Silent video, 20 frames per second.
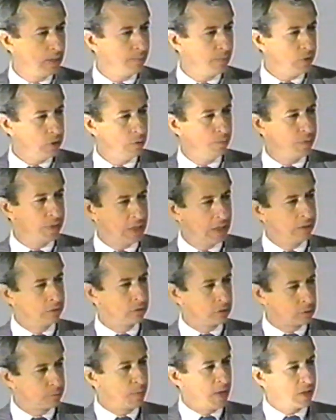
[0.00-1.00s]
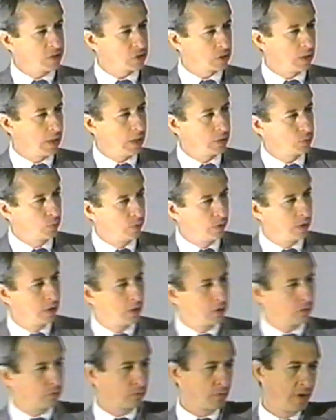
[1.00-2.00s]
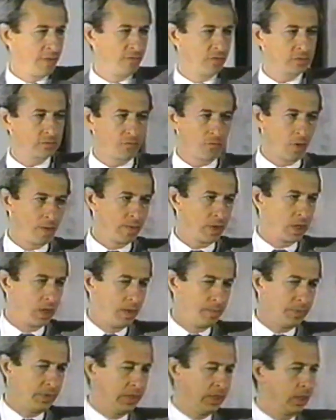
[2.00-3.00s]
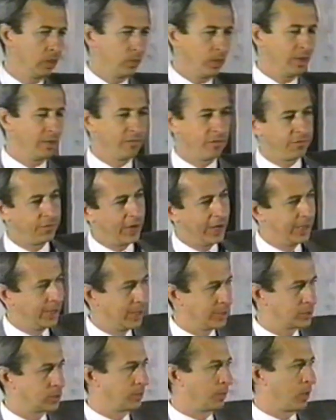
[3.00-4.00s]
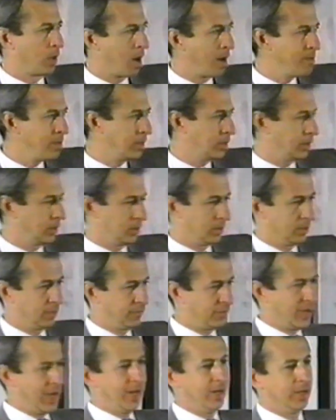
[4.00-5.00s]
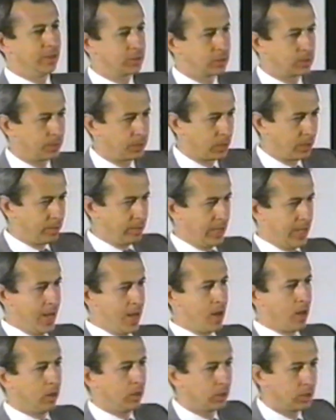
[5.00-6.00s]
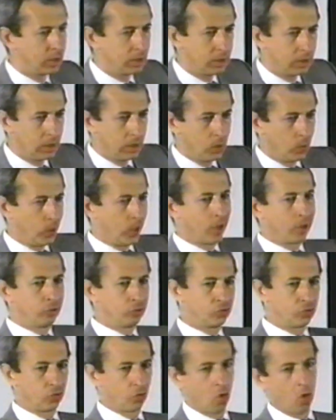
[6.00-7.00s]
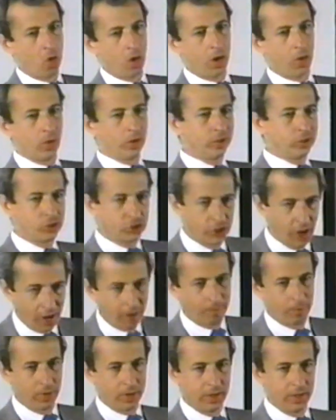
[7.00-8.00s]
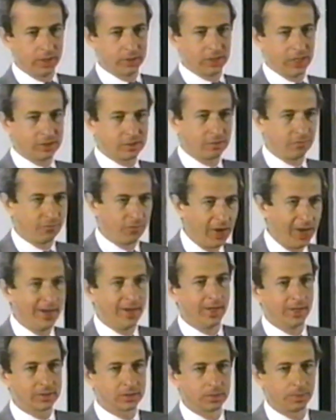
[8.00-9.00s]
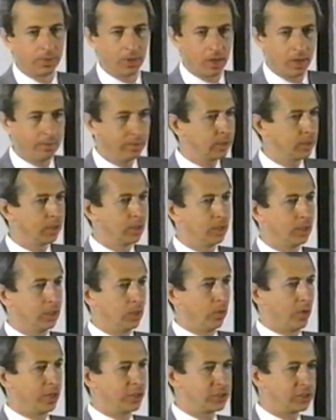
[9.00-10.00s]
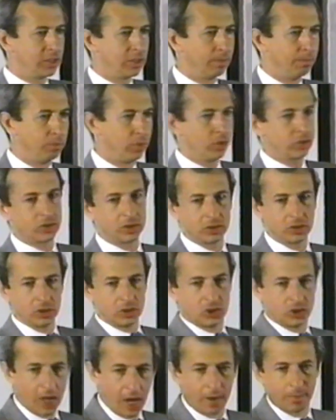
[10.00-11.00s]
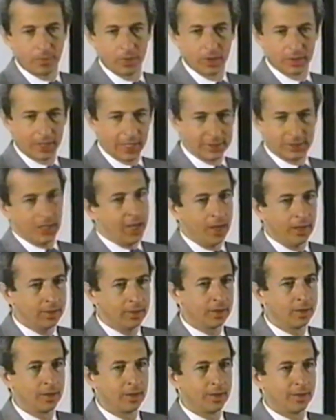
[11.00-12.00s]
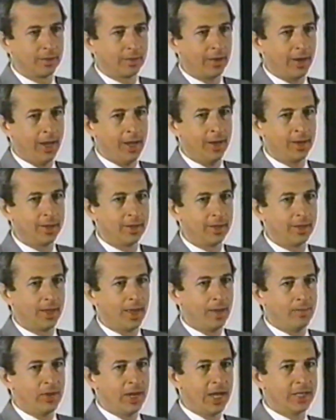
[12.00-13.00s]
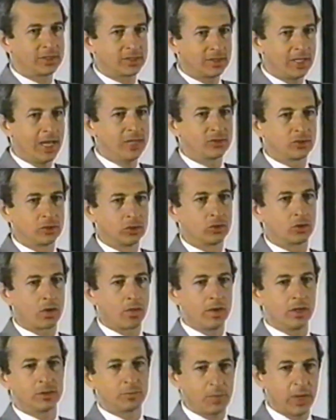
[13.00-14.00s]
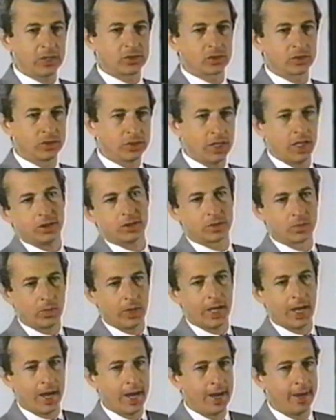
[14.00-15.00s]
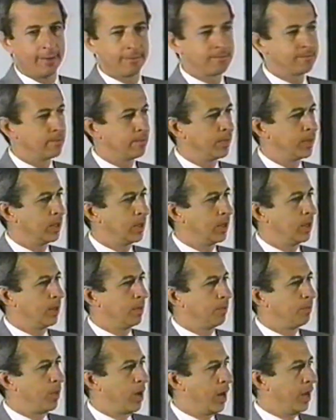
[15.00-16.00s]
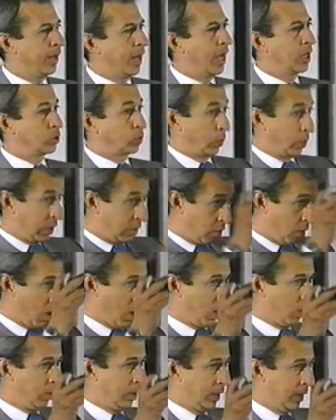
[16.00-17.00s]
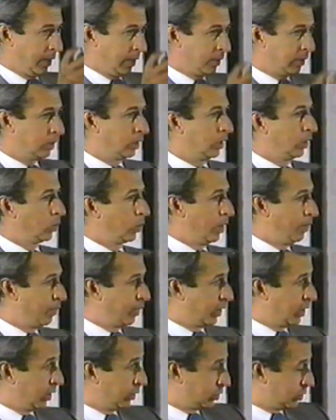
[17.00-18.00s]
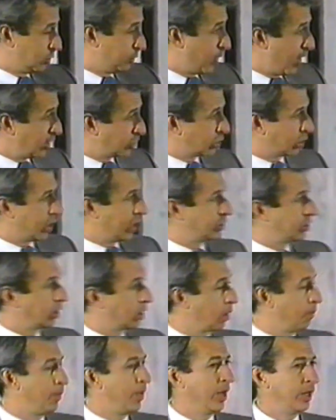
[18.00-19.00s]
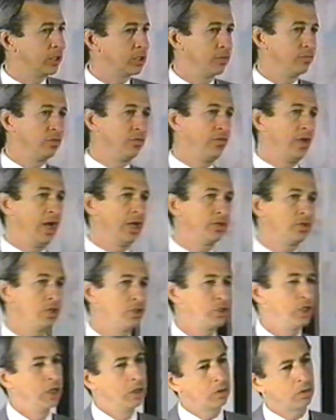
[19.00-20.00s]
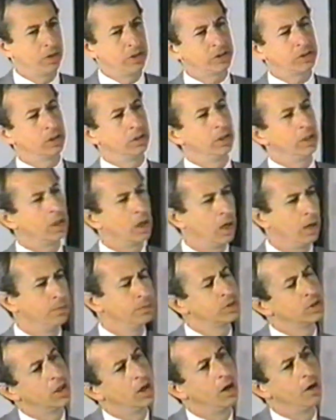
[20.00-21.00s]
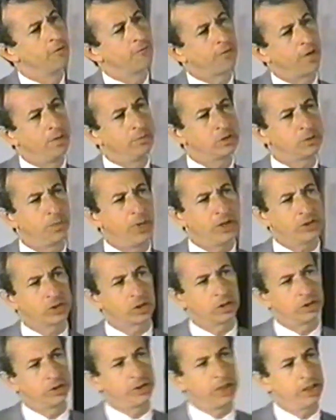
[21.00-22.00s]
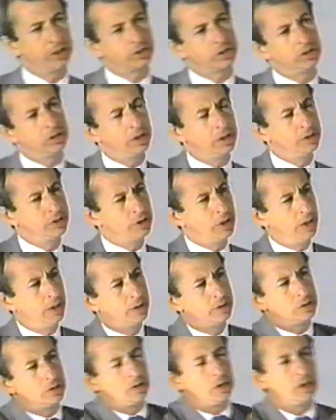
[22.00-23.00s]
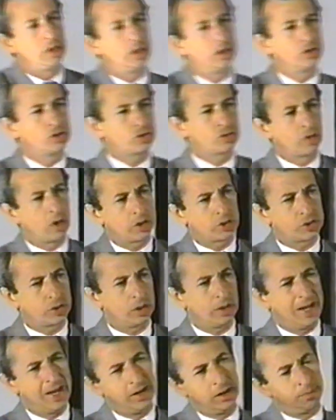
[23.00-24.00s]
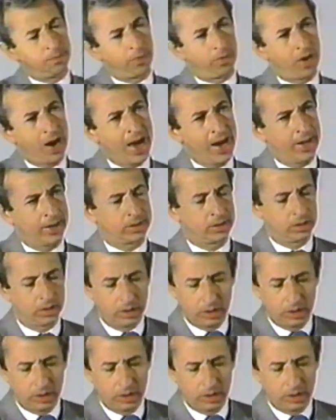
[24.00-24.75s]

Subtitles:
But you begin to specialize. When three of us form a company, we don't have a finance department. Finance department, hell. We got a drawer where the checkbook is. That's the finance department. You want to see the books? It's a checkbook. That's it, right? I mean, that's the degree of specialization we got. But as we grow, we begin to specialize, and competitive advantage increasingly comes from specialization in structure and in product.